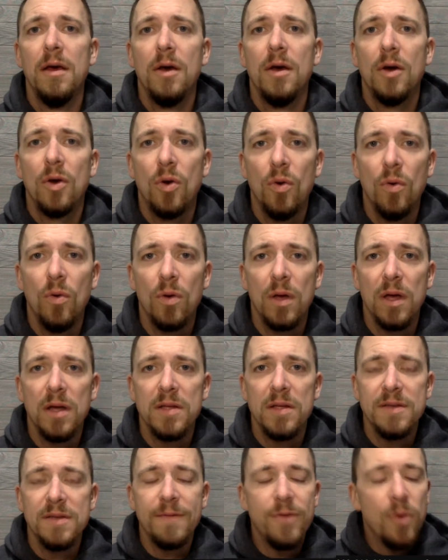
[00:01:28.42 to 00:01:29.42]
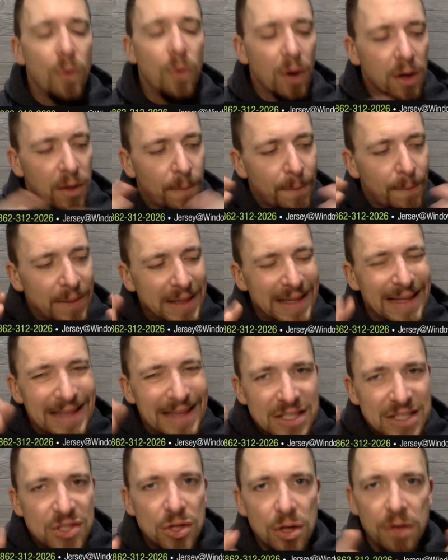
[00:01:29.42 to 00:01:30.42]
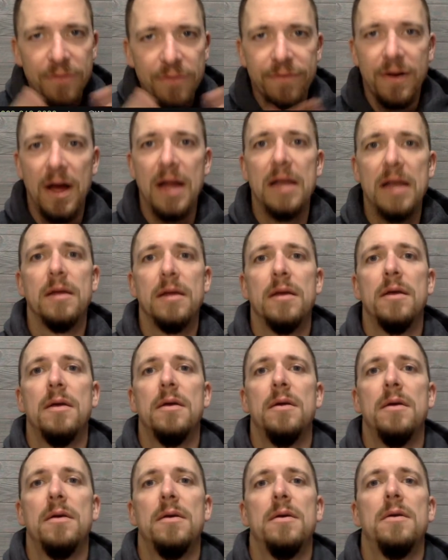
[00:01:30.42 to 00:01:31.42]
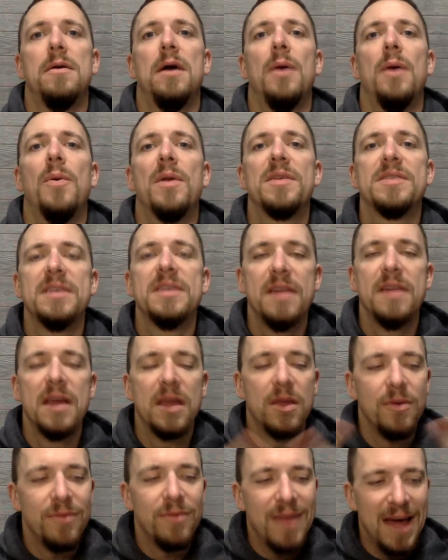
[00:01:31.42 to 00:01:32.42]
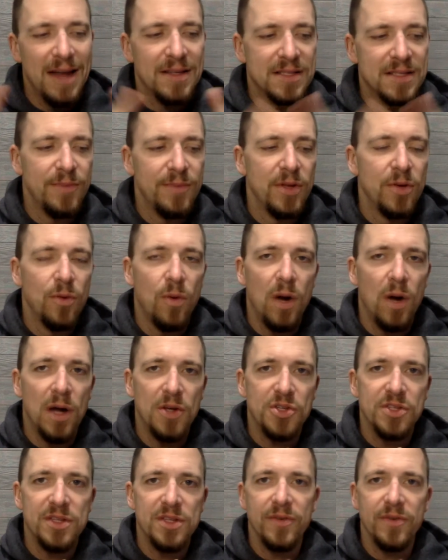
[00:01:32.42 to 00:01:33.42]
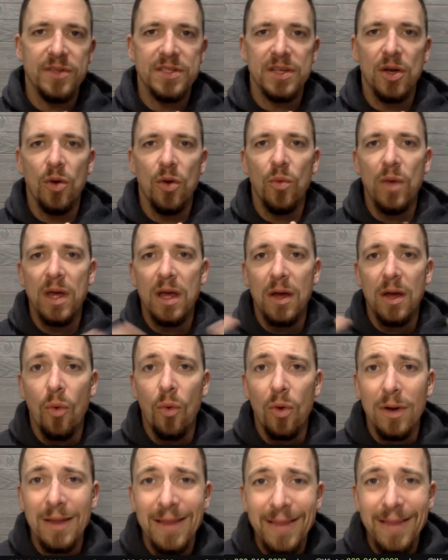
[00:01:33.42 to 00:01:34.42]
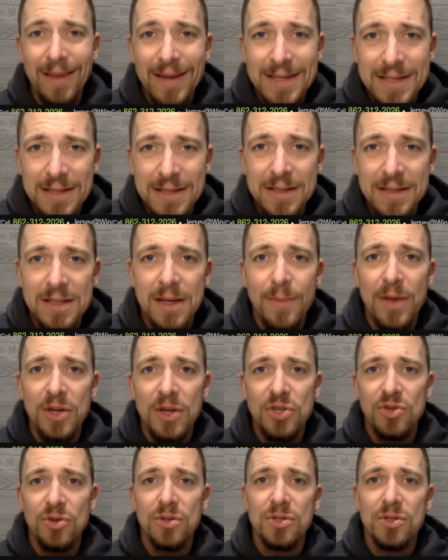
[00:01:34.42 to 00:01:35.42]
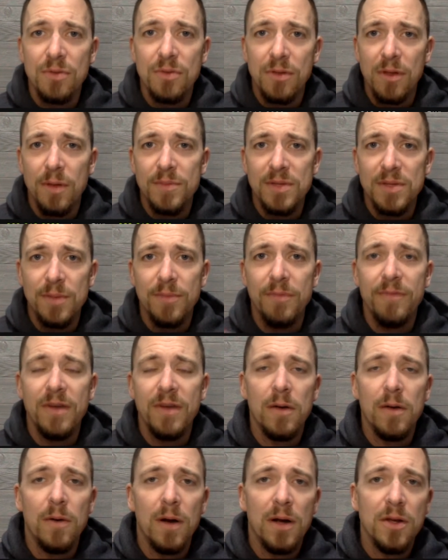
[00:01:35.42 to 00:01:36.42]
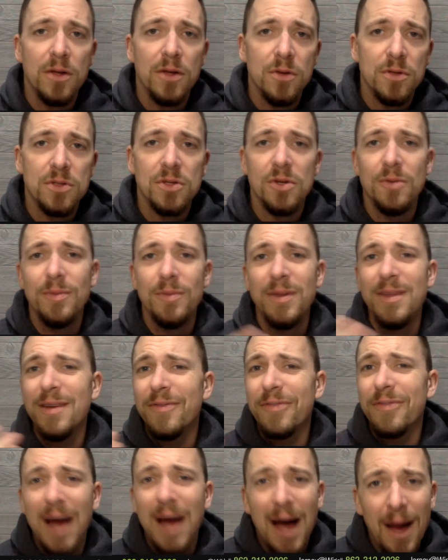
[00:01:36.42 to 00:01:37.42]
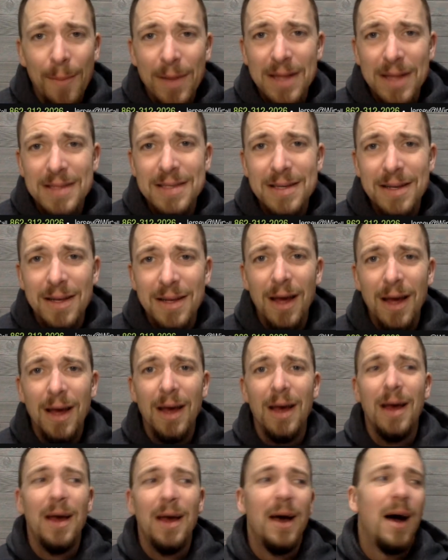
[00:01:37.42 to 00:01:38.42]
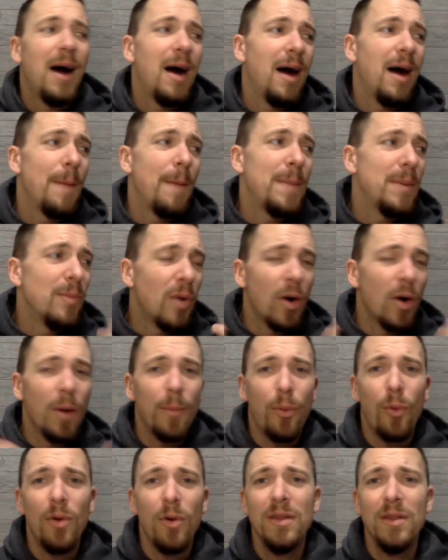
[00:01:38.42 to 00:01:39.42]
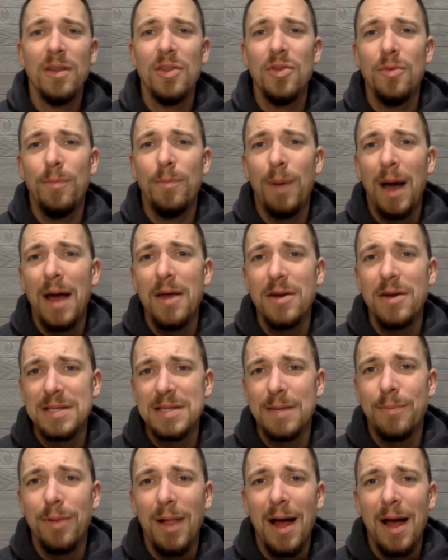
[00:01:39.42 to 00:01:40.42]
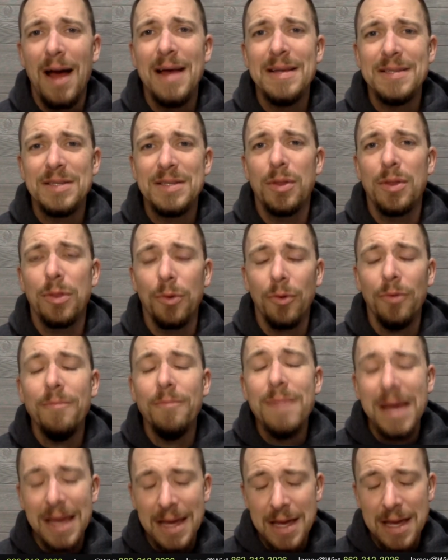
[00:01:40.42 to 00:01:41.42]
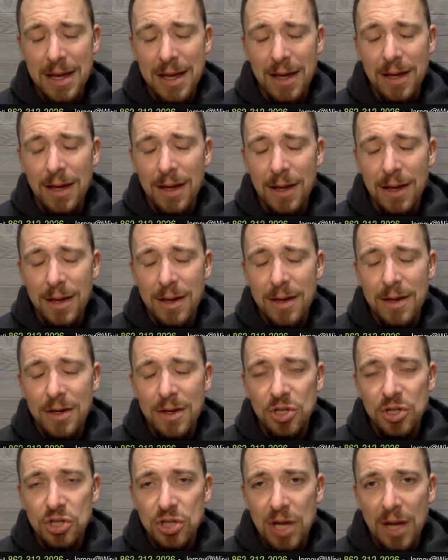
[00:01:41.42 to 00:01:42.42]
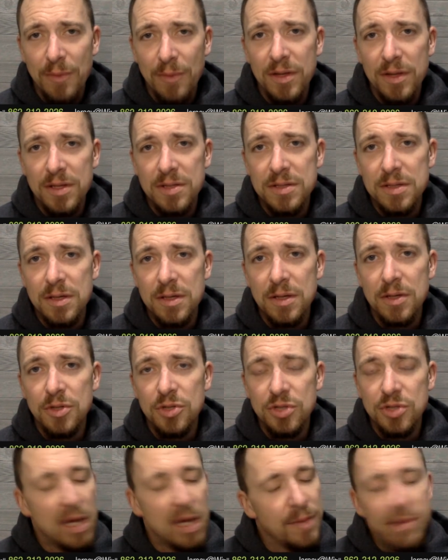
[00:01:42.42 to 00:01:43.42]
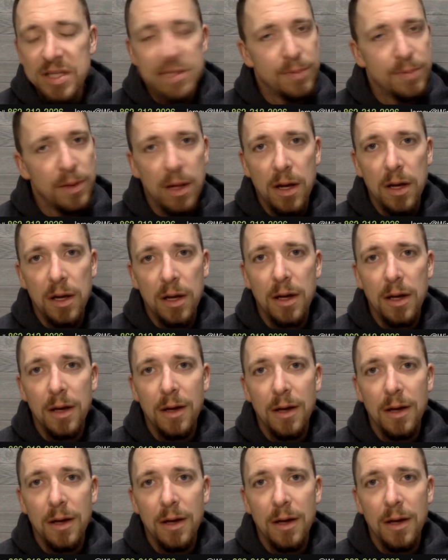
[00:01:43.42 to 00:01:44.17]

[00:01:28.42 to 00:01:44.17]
cool kids, if you are completely certified, I want to say thank you. That is somebody who watches every single week or listens. They make sure to thumbs up the video on YouTube. You've commented, uh, but more importantly, you buy your supplies through me. Shameless, shameless plug.